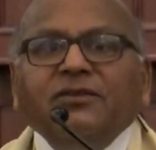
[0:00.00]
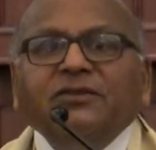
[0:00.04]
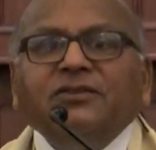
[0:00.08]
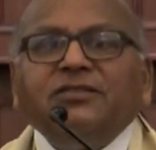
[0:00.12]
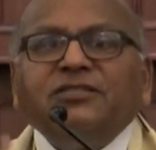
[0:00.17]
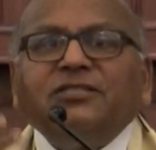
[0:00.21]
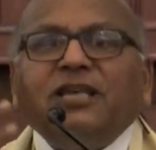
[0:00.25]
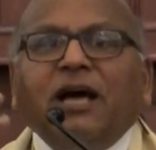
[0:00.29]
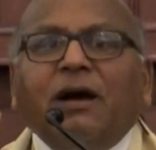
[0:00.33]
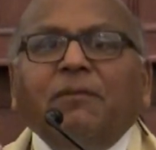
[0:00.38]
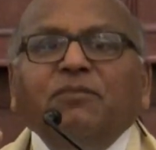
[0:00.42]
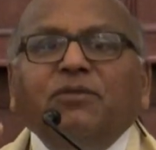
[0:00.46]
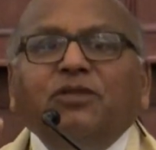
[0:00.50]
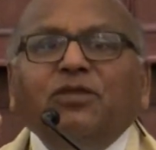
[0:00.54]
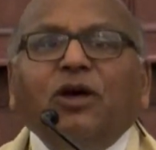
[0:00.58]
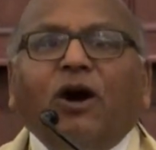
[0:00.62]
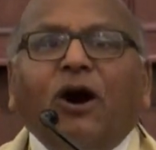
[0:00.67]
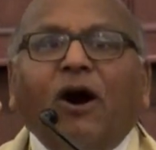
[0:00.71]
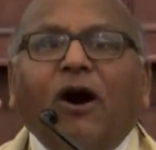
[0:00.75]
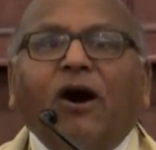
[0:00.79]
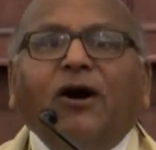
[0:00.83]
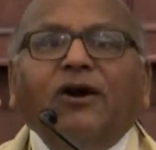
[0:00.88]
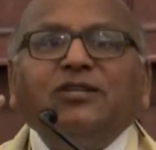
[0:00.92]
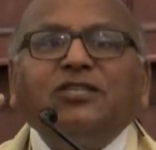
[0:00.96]
some
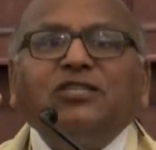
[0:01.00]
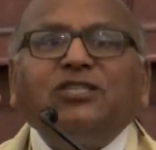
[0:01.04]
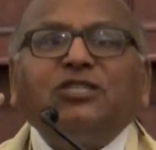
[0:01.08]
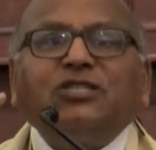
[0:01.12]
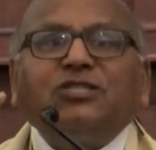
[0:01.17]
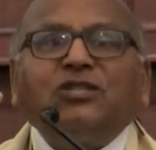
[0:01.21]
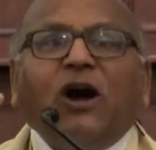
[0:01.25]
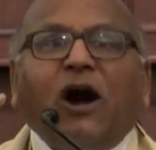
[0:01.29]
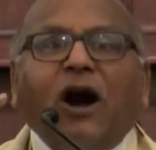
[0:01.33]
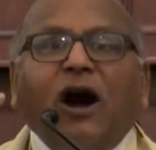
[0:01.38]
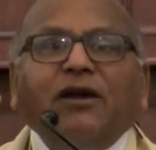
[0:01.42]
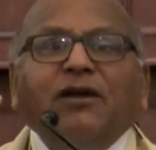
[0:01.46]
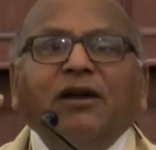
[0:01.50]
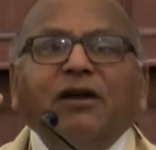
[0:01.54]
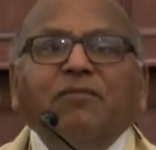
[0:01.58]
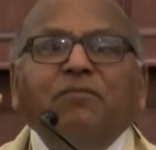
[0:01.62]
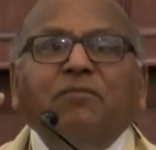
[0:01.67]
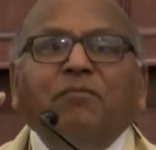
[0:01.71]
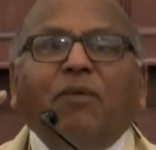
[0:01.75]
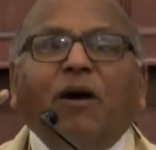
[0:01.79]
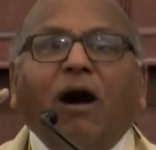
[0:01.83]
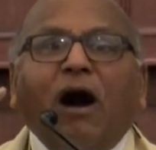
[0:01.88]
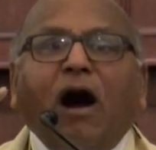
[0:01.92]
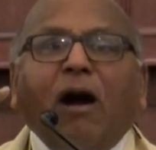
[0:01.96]
thoughts started
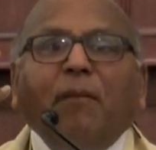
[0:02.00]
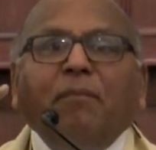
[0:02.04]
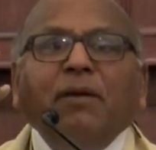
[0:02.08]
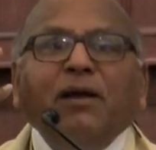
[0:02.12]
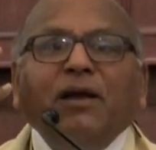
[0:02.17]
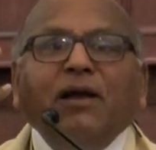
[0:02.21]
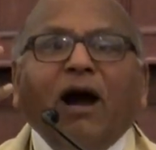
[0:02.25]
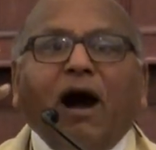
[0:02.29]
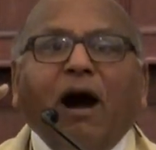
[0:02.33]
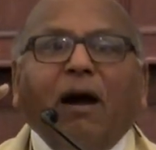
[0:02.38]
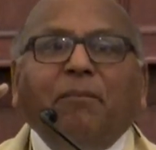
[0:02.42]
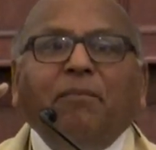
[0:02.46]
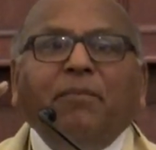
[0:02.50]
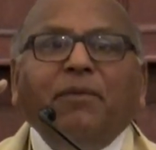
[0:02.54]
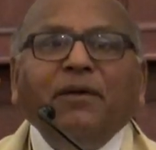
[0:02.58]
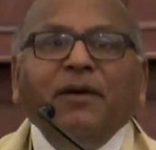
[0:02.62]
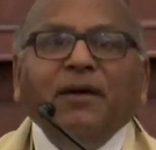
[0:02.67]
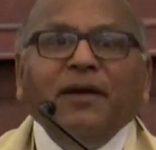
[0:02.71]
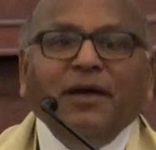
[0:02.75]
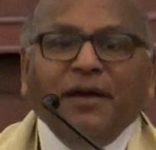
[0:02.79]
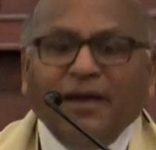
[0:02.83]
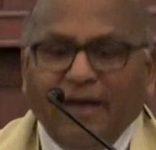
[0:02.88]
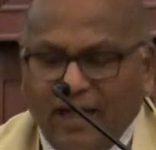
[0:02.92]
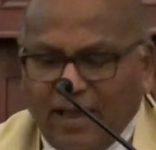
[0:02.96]
popping
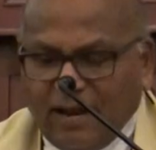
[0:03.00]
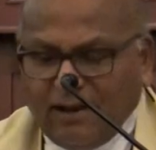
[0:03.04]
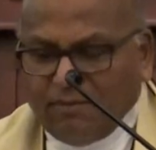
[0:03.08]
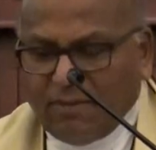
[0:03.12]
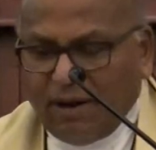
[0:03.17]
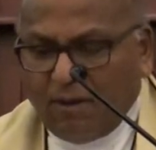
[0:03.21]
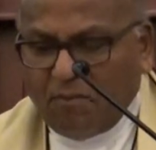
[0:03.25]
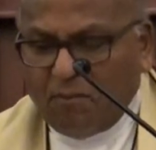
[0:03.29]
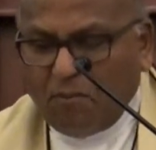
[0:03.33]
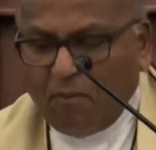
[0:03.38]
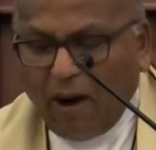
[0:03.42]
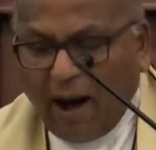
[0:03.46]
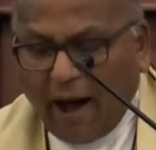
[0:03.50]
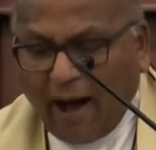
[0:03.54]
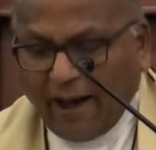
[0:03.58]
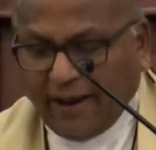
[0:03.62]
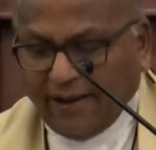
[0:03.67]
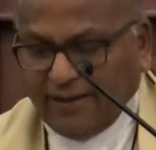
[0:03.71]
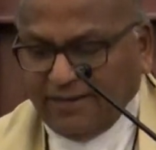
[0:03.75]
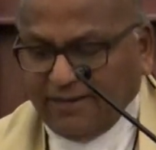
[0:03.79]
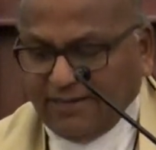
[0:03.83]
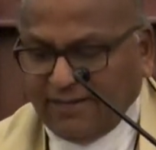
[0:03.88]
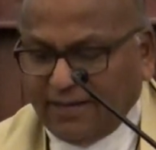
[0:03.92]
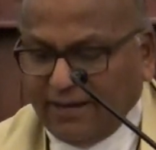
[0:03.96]
up in my
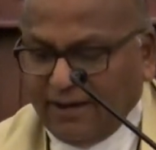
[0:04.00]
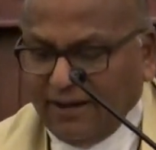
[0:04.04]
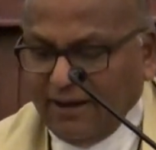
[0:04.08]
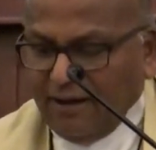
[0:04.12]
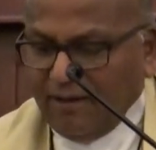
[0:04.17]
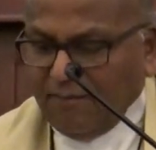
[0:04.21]
mind.